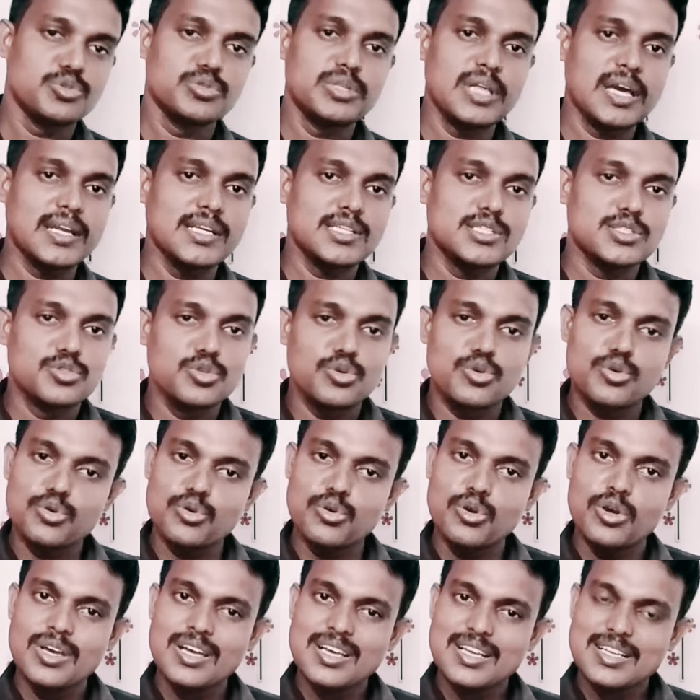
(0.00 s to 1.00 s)
So there is
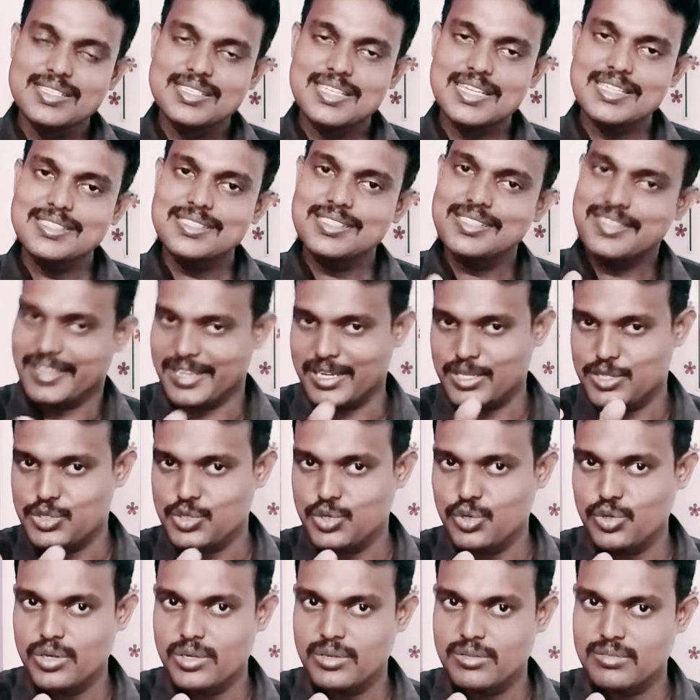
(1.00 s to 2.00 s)
no such
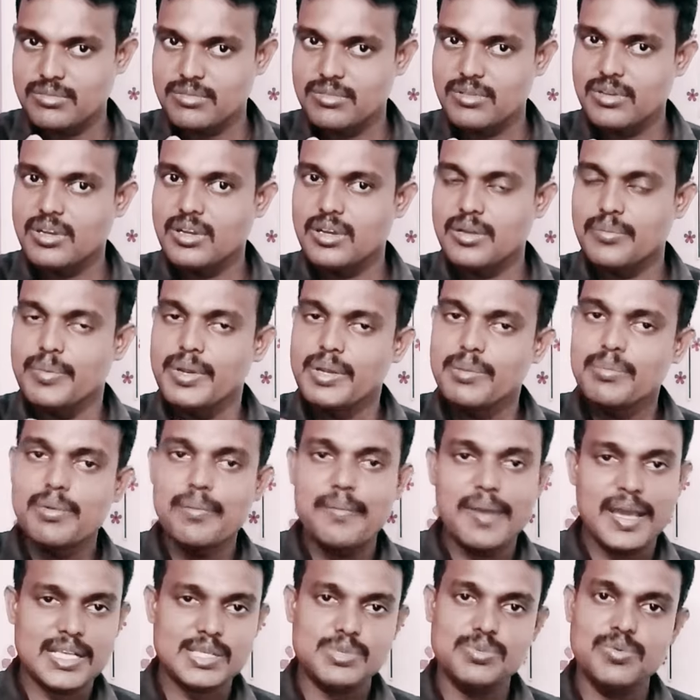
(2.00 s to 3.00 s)
threshold
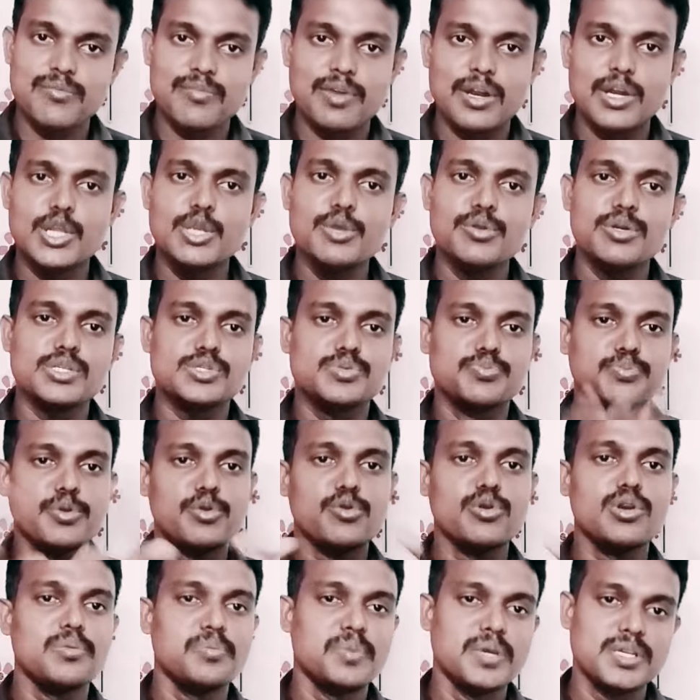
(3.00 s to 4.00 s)
minimum maximum value. It is
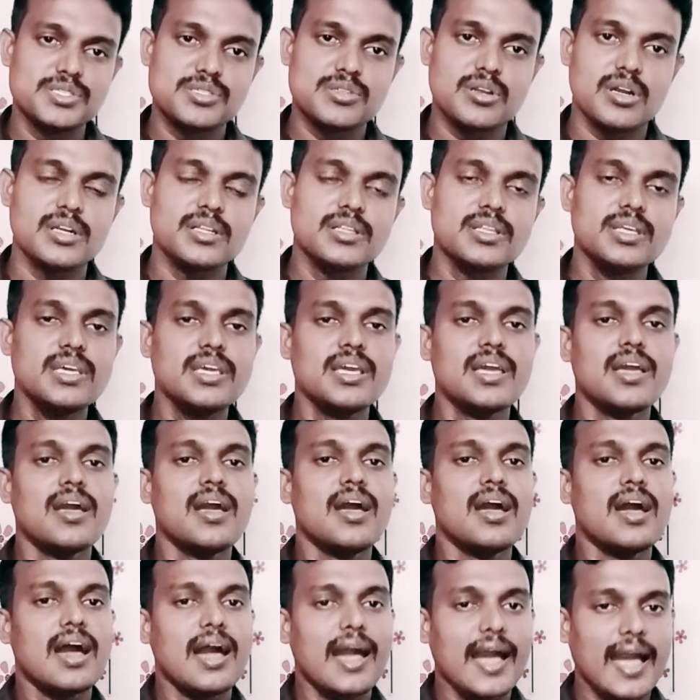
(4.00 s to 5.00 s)
purely based on the
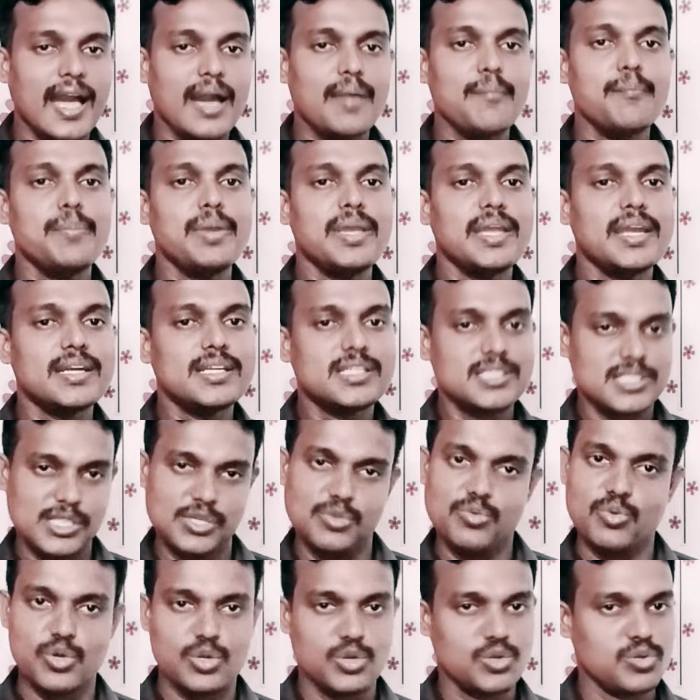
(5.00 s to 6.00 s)
ambient
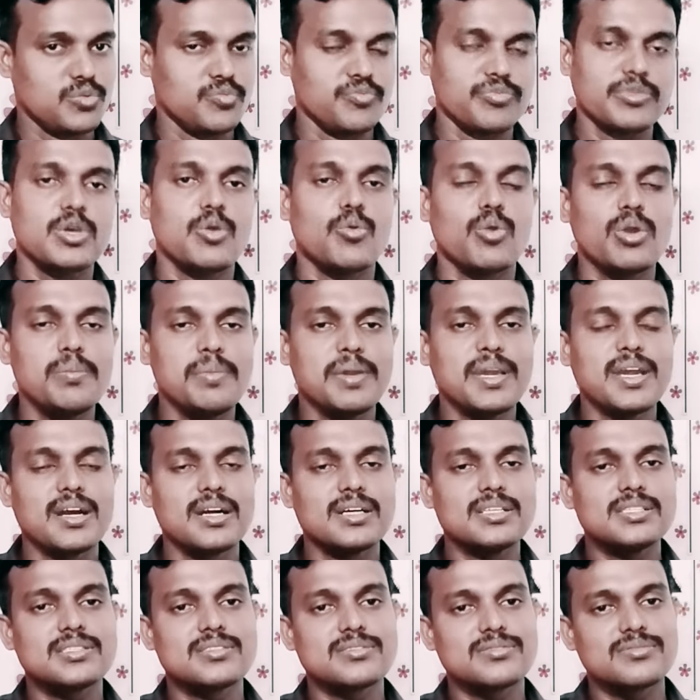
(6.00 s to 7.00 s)
CO2. Why?
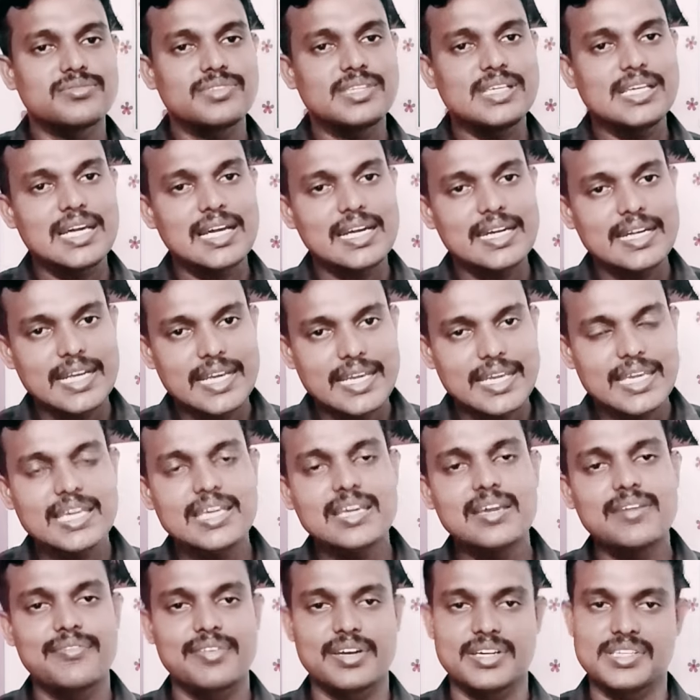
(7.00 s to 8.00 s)
Because we are
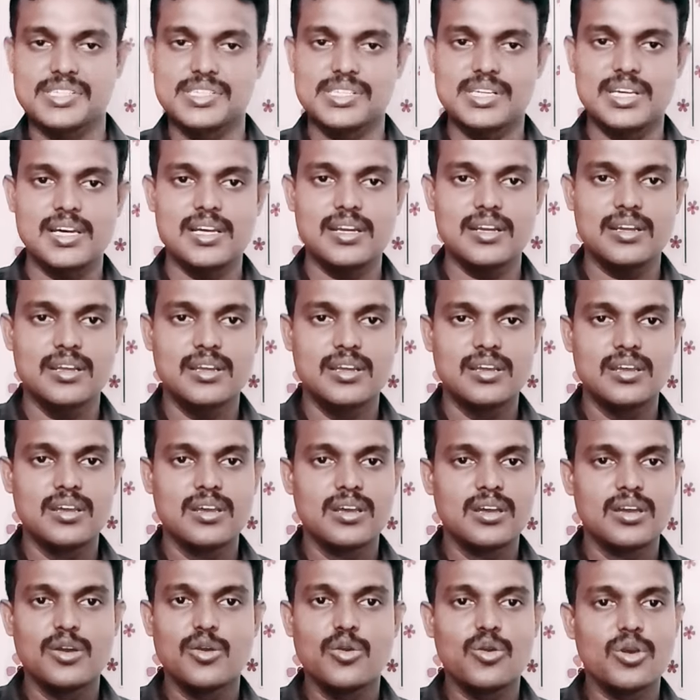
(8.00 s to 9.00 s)
taking a fresh air,
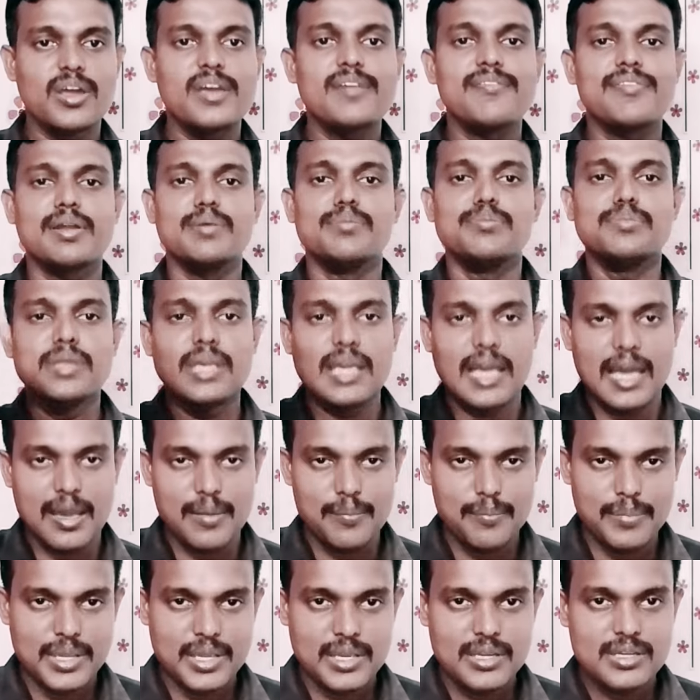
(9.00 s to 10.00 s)
okay, from the
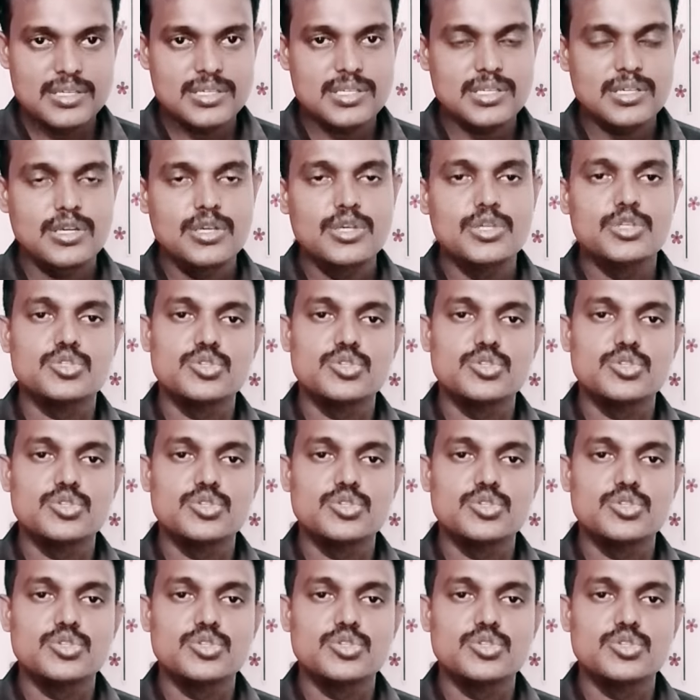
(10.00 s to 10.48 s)
ambient.